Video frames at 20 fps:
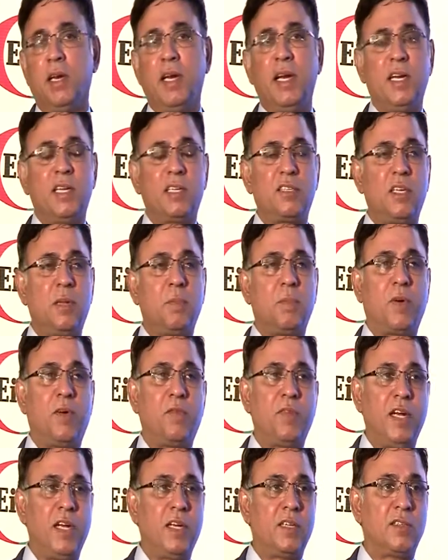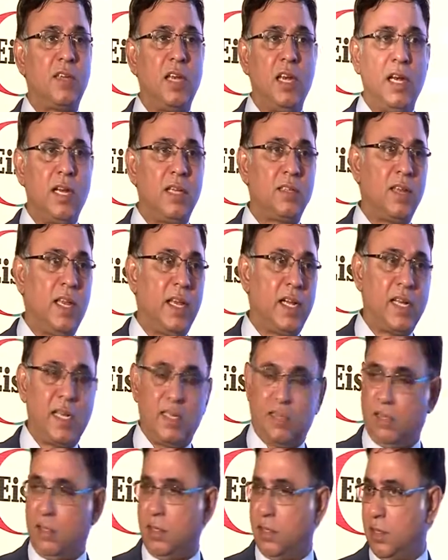leadership of industry leaders like
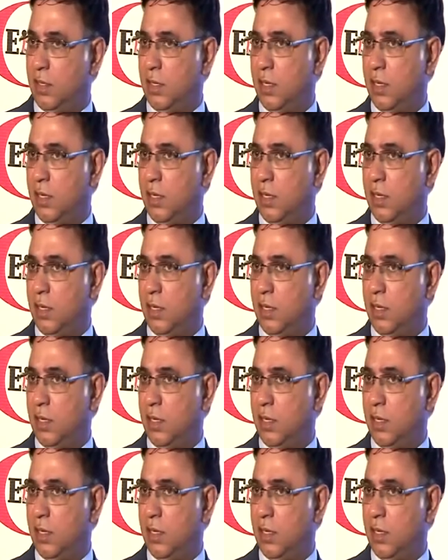us,